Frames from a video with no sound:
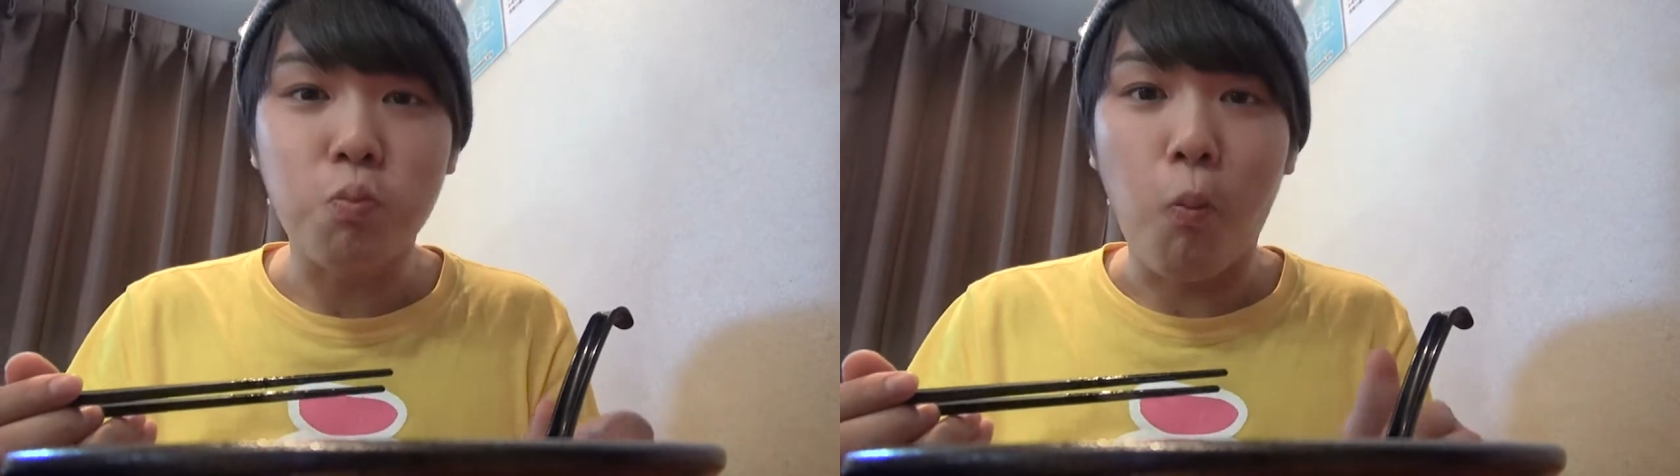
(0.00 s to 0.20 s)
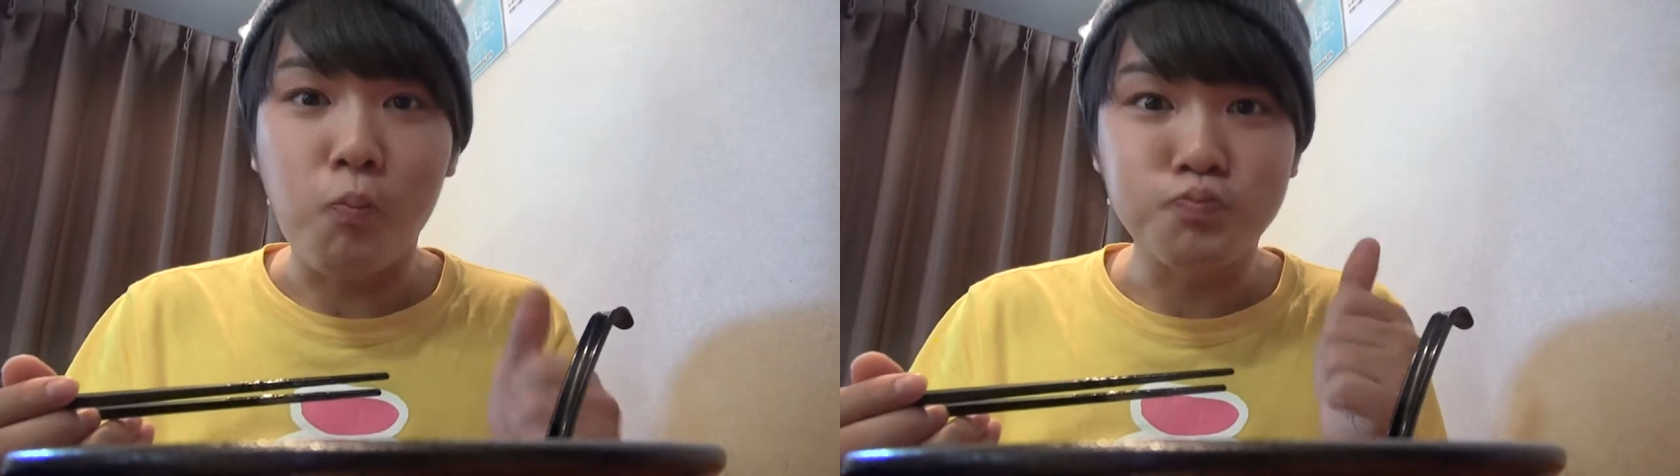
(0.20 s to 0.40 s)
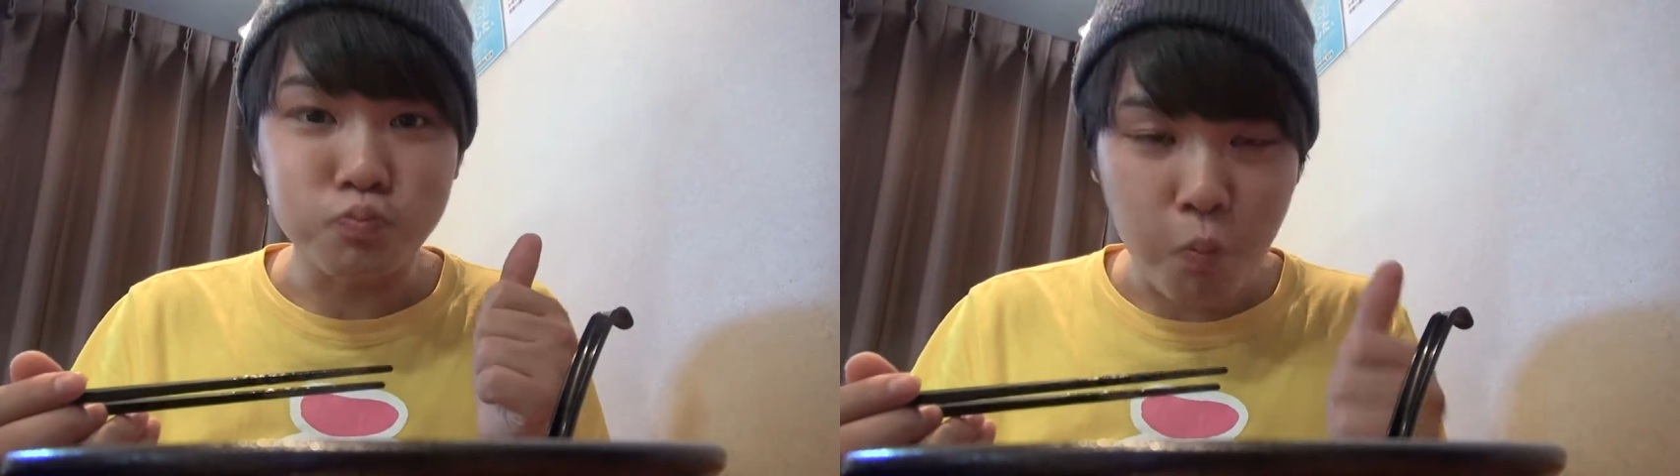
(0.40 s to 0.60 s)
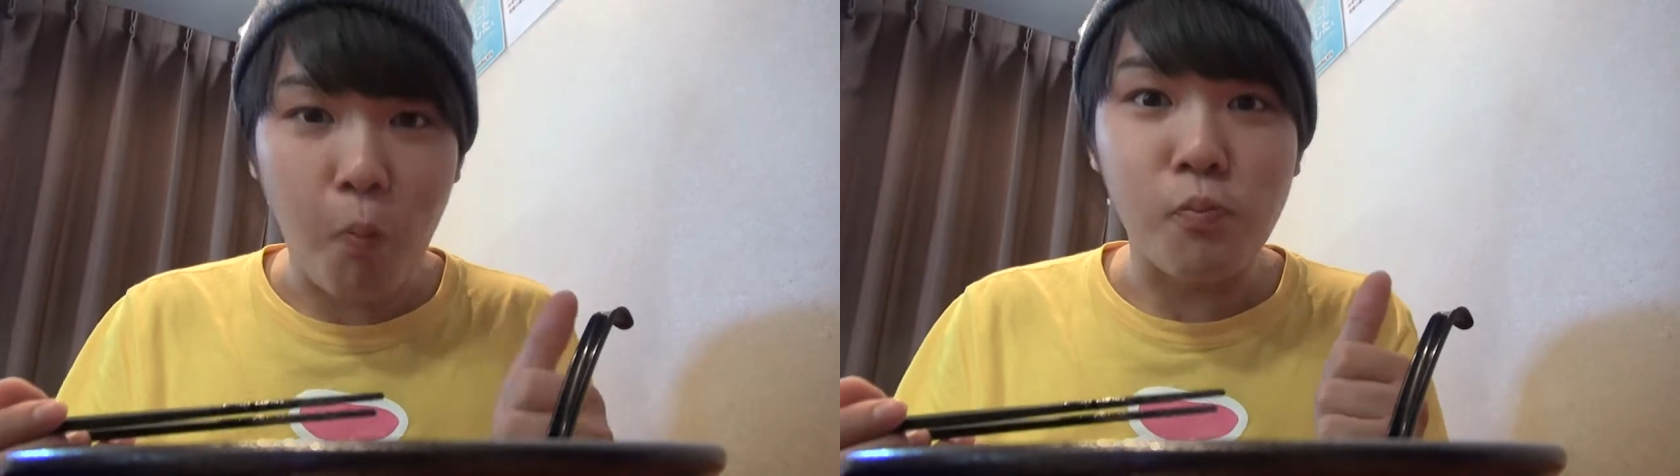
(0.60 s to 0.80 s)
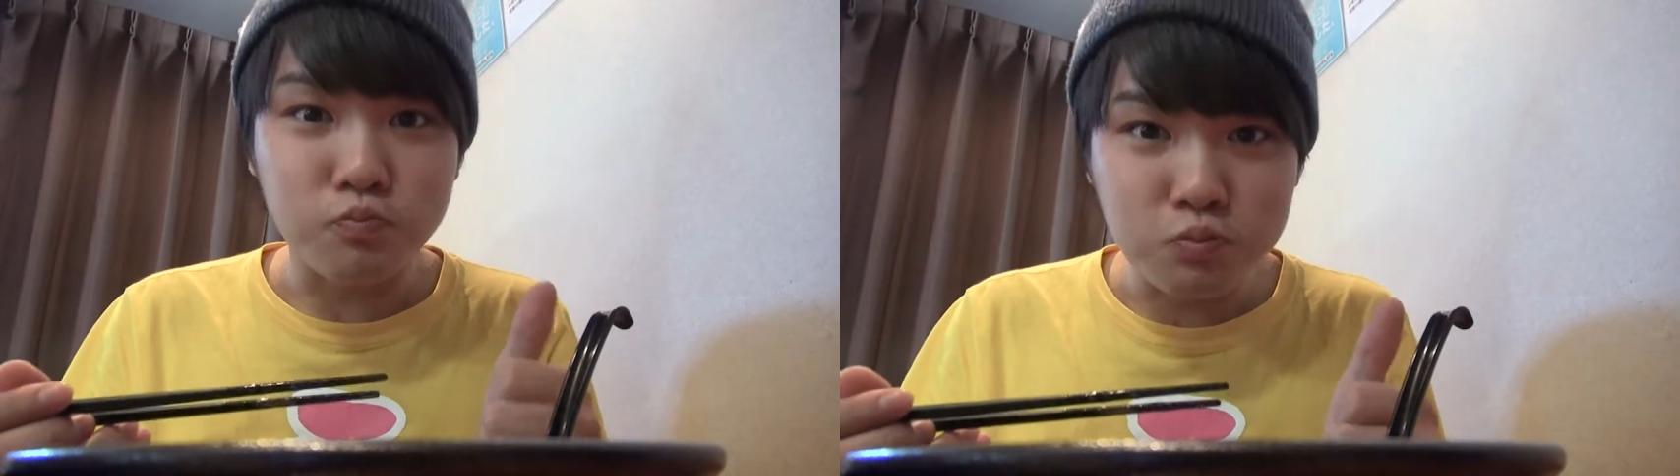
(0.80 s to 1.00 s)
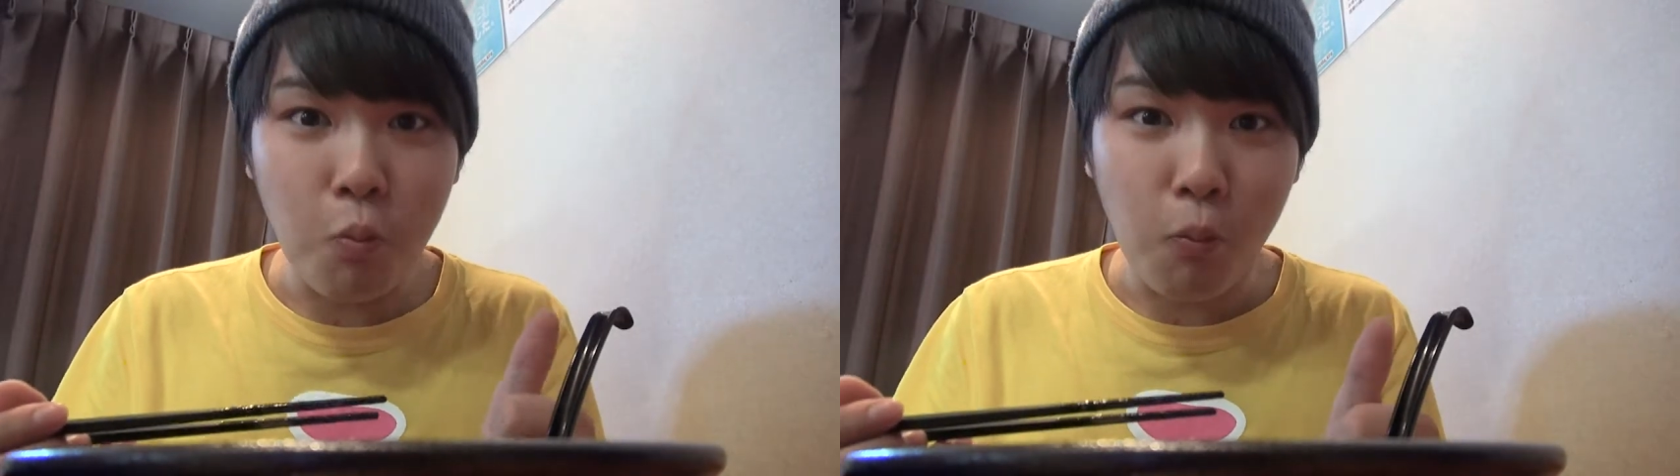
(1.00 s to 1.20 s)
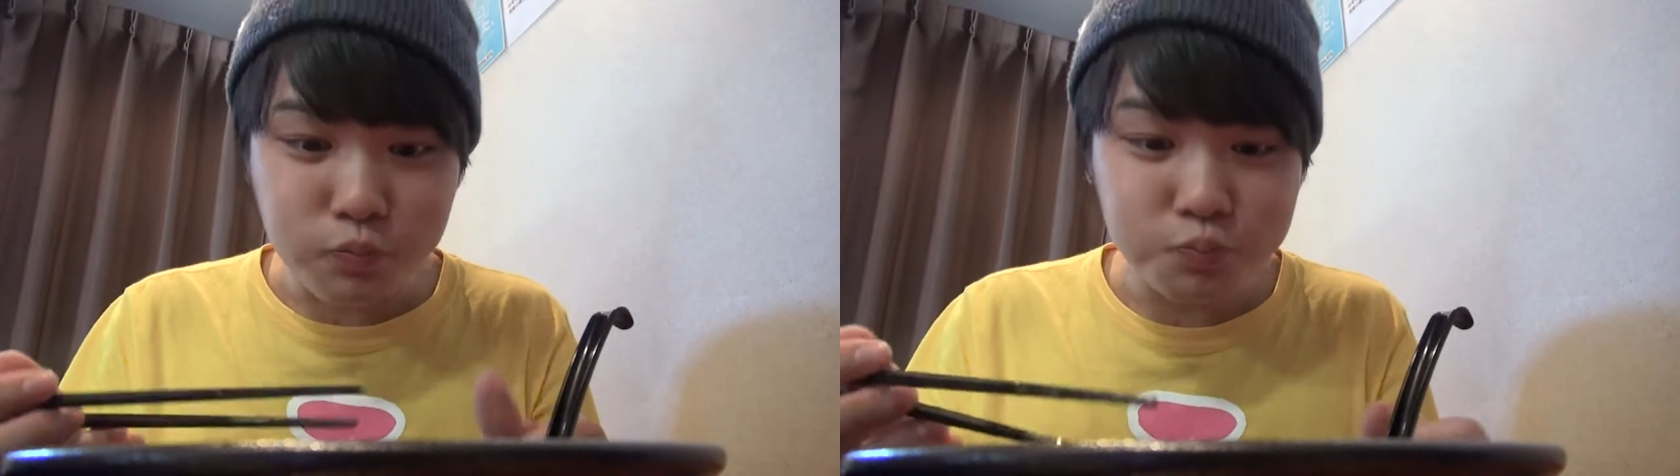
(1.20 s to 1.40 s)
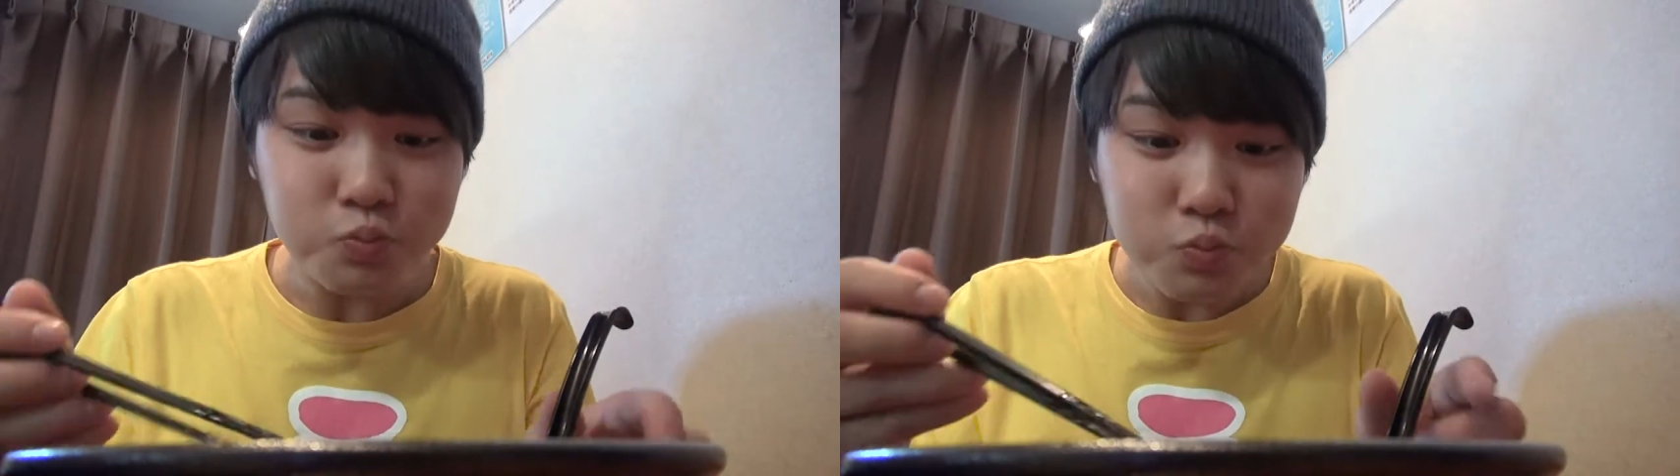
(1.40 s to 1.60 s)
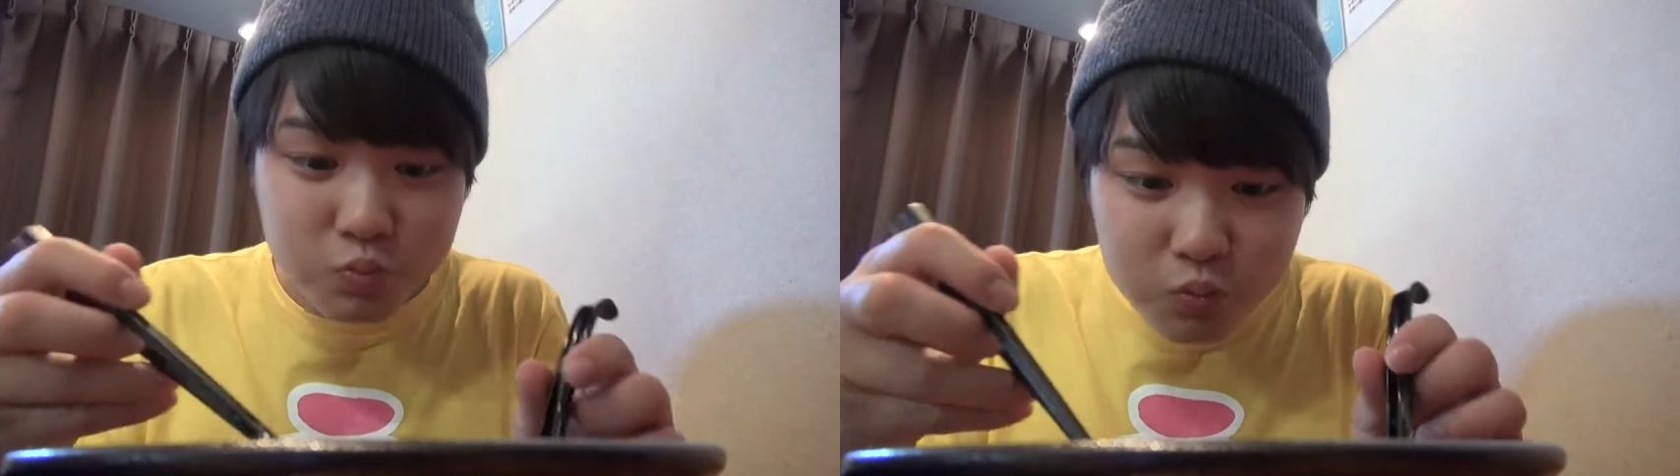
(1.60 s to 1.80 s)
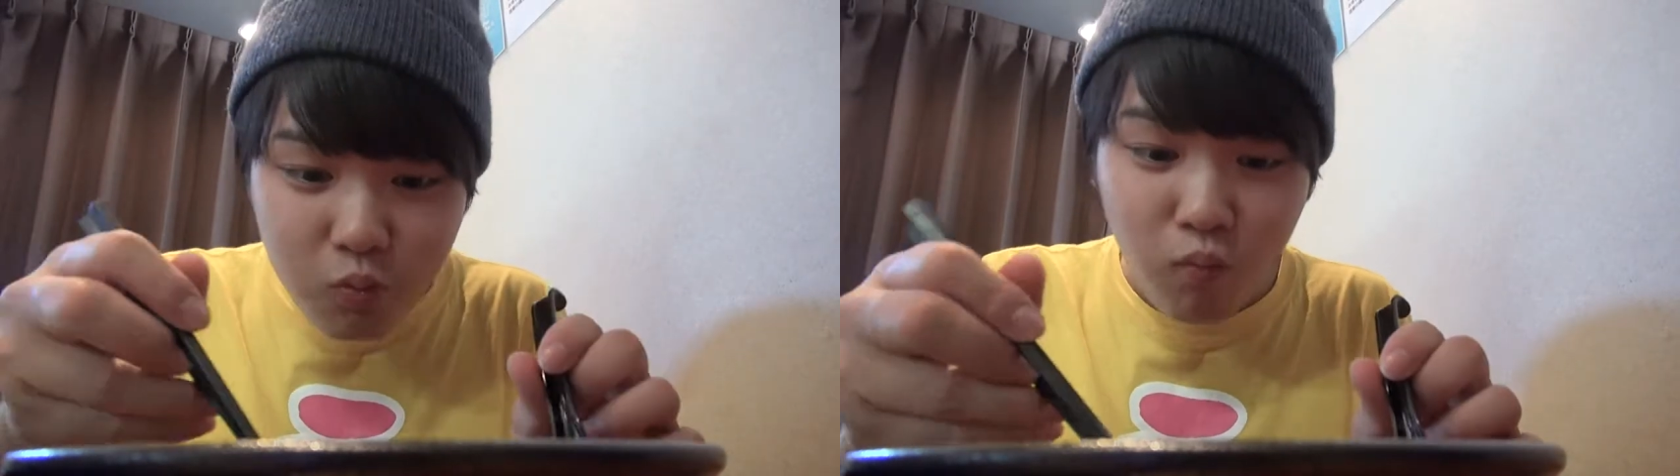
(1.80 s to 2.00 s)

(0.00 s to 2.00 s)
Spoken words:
The harmony between the wheat of the